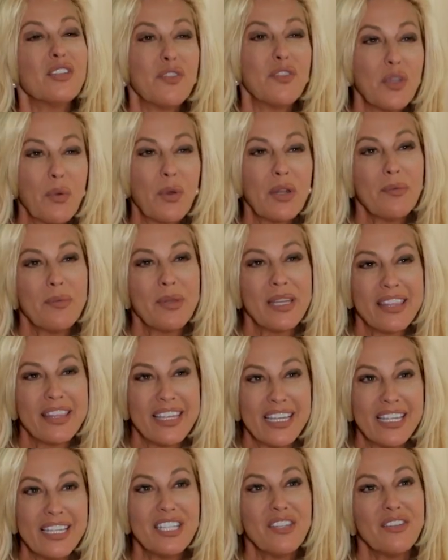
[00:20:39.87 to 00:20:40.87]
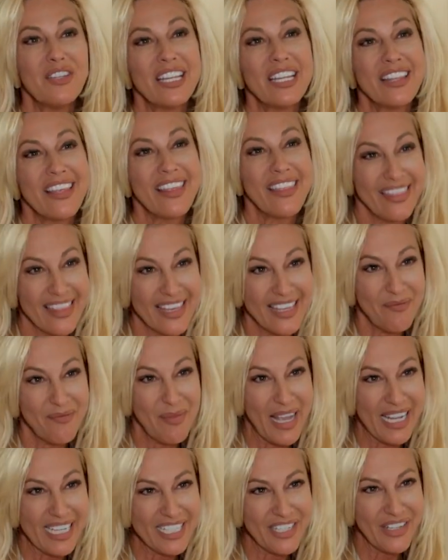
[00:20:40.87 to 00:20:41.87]
So if you want to be thin, you need the thin
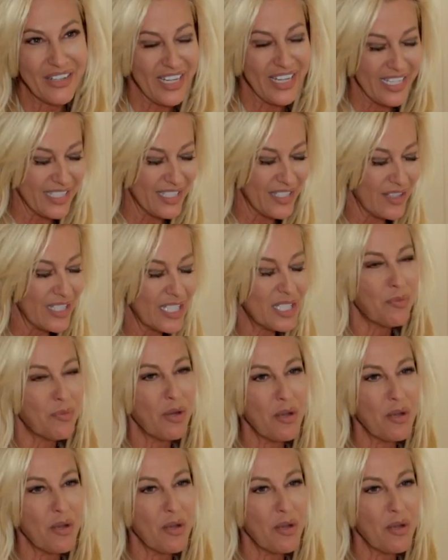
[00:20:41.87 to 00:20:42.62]
bacteria. So this